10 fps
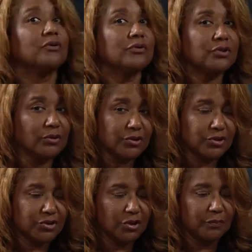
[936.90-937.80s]

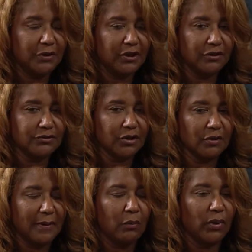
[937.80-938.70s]
churches should be
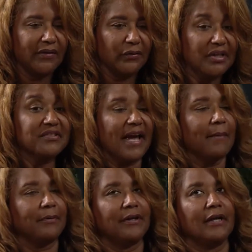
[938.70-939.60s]
concerned about whatever is
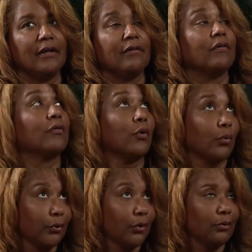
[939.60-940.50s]
happening in the
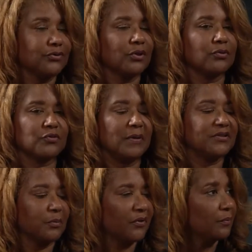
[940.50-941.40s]
world, so to
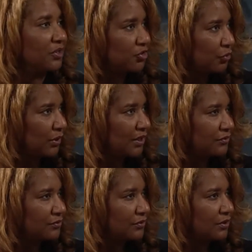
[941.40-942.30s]
speak, so whether it be
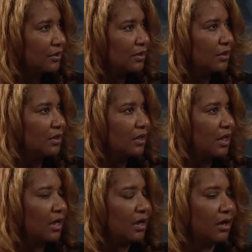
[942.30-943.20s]
shootings,
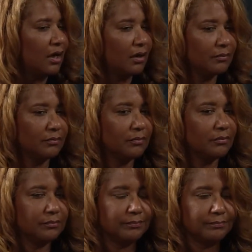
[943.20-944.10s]
um,
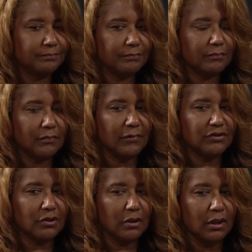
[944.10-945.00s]

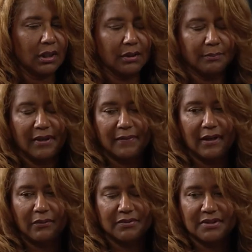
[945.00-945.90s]
um, and
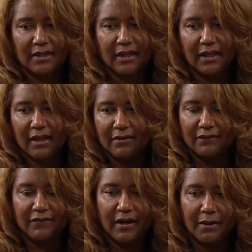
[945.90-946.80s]
then I was thinking
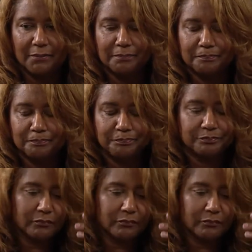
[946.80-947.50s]
of, um,